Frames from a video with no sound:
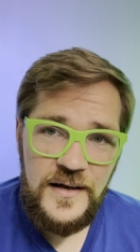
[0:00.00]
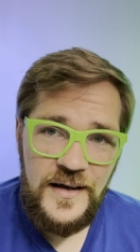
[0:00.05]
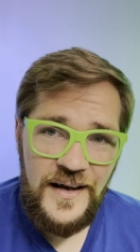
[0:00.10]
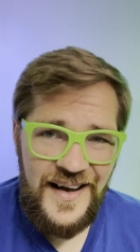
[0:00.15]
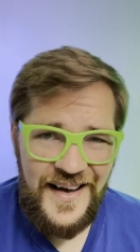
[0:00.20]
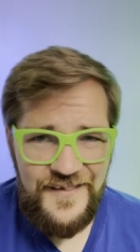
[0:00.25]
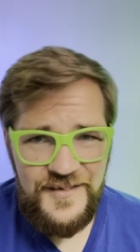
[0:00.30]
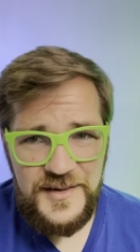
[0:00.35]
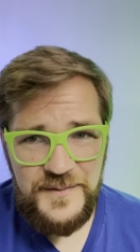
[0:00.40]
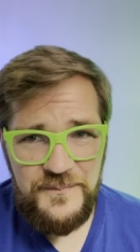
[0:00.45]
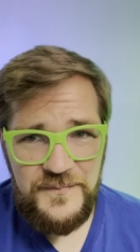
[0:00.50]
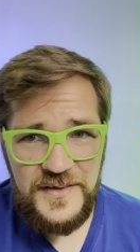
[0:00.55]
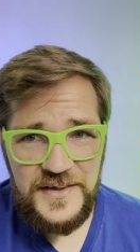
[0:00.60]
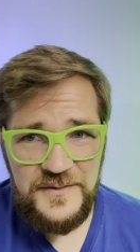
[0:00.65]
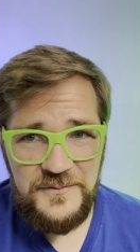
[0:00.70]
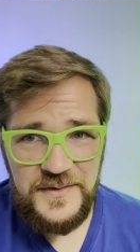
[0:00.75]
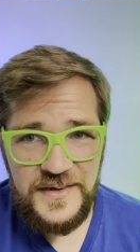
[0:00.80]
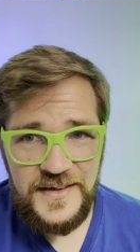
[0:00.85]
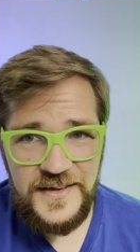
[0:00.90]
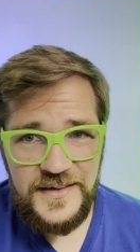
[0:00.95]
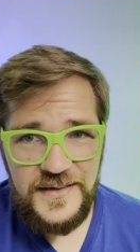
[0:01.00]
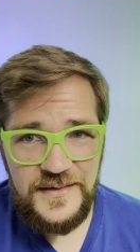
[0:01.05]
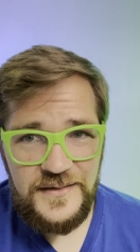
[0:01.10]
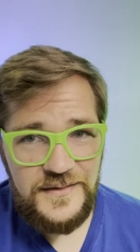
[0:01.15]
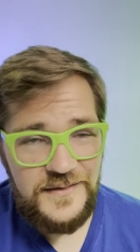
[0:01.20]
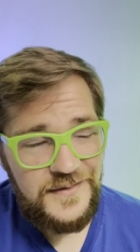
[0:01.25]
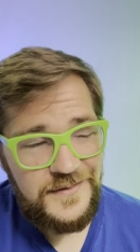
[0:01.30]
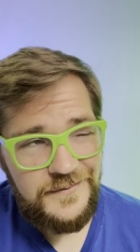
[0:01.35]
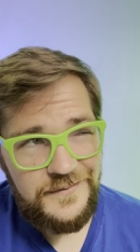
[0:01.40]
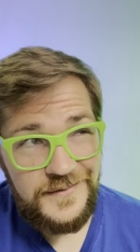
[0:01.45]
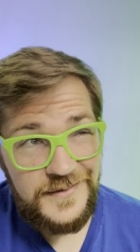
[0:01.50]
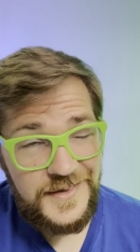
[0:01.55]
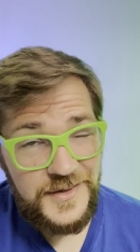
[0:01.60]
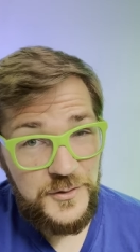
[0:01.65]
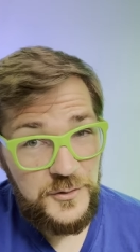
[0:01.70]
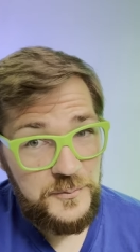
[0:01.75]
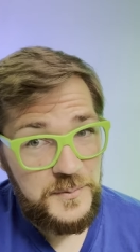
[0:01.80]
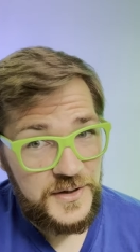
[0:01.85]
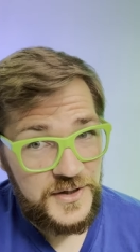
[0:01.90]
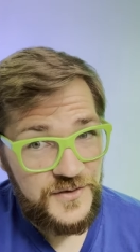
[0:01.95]
Have some fun with it. Not
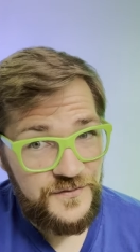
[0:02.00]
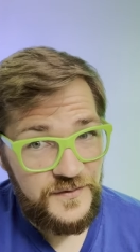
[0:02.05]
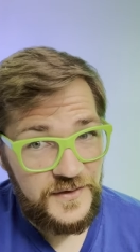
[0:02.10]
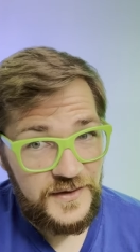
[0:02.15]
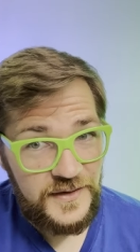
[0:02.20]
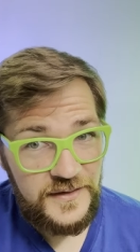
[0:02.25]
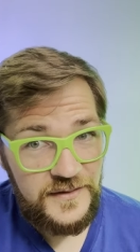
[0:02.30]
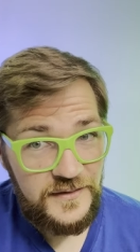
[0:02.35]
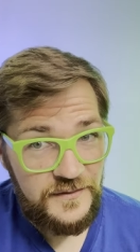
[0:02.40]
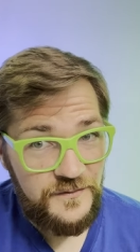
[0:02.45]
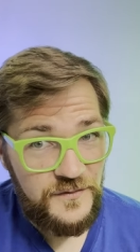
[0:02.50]
too much fun,